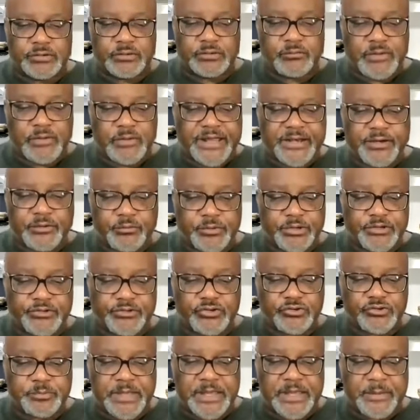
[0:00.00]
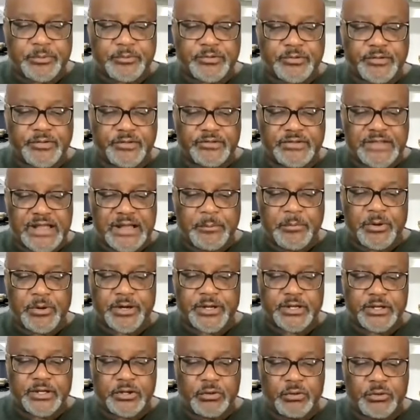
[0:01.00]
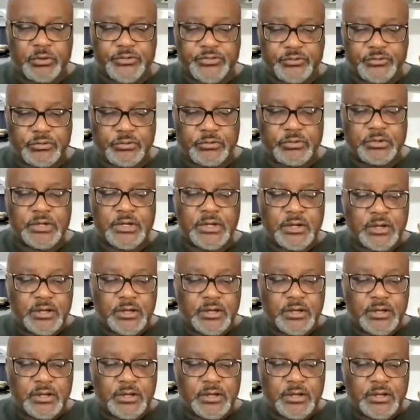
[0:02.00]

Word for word: and writing research papers on the stock market and going through